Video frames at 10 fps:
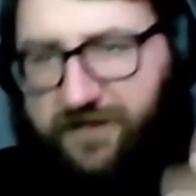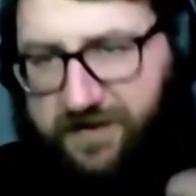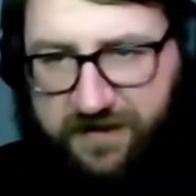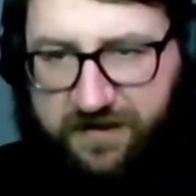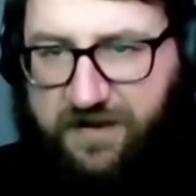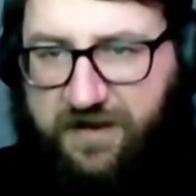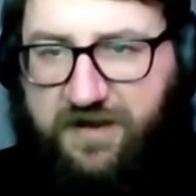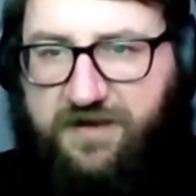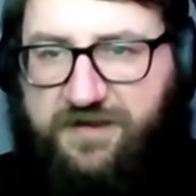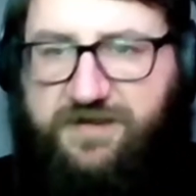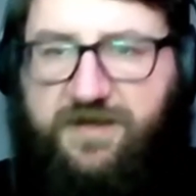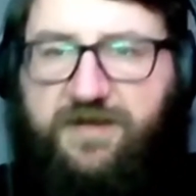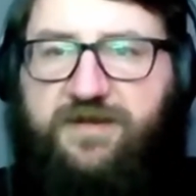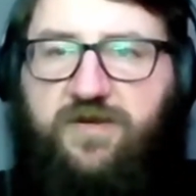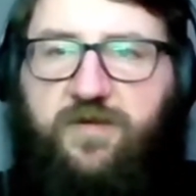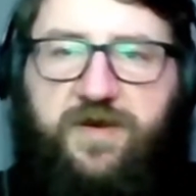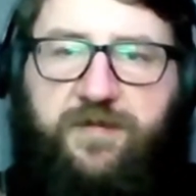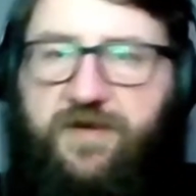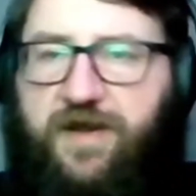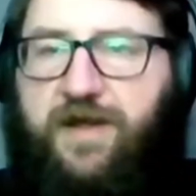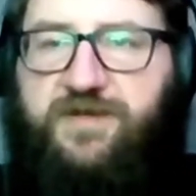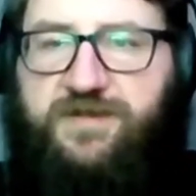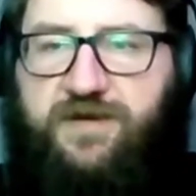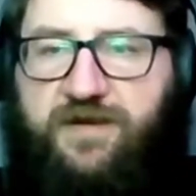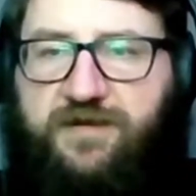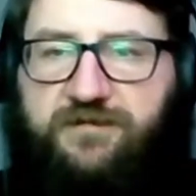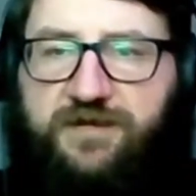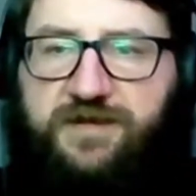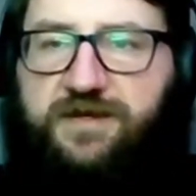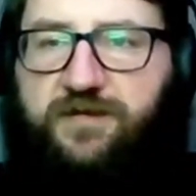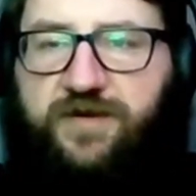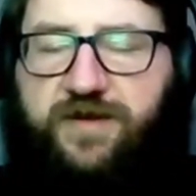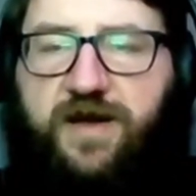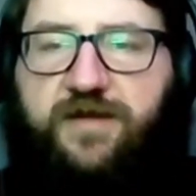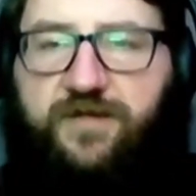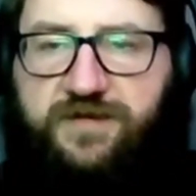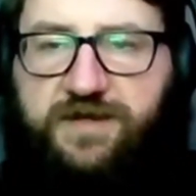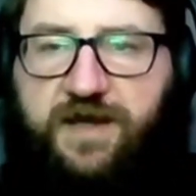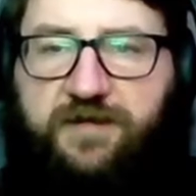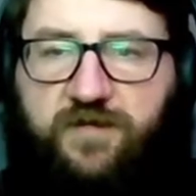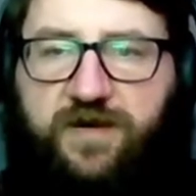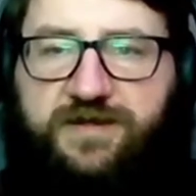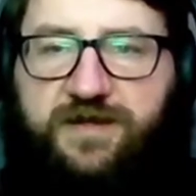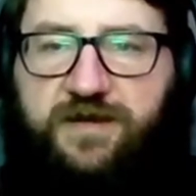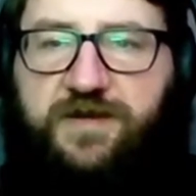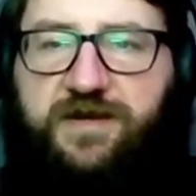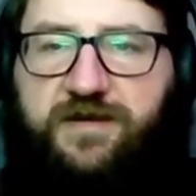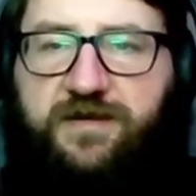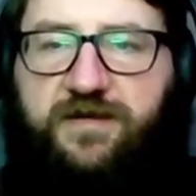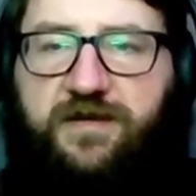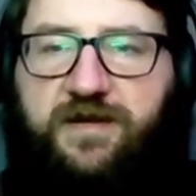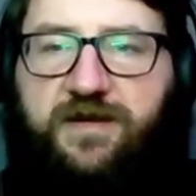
fishing, suddenly you open up your Amazon to see where your dog food's at and when it's going to be here,